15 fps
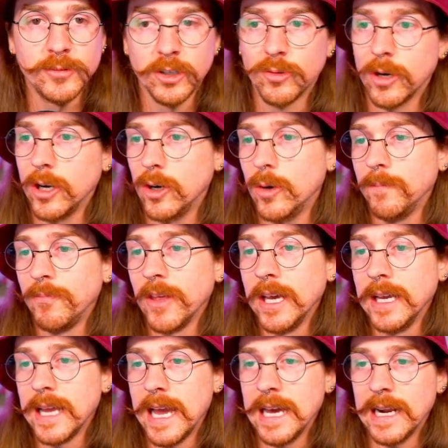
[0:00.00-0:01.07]
to grow.
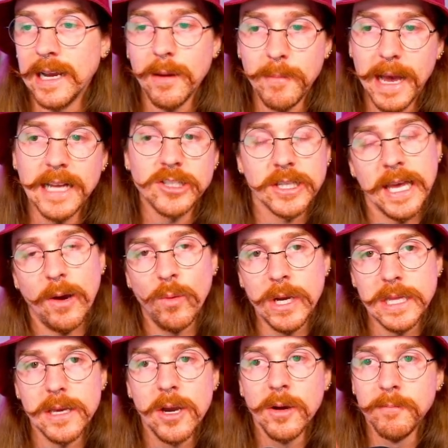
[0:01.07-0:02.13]
And I imagine that
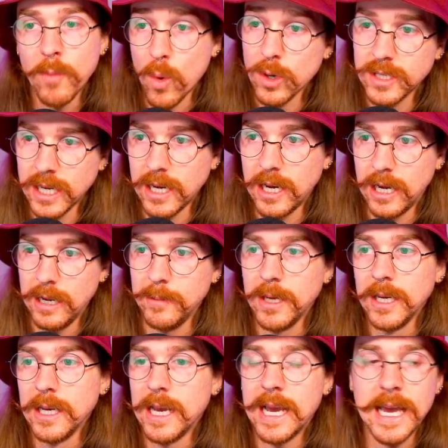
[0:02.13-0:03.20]
with more time
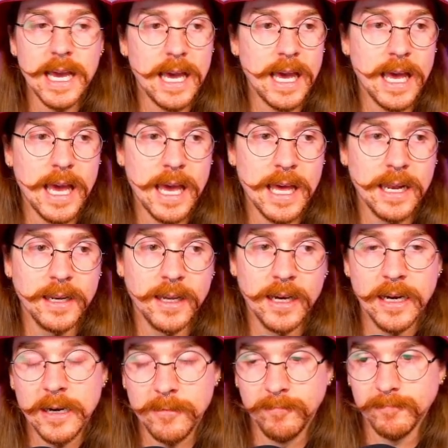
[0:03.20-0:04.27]
and, and
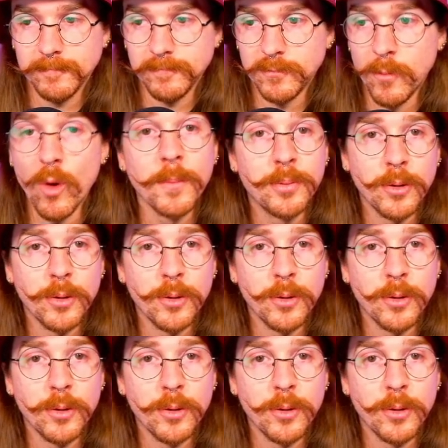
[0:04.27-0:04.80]
um, more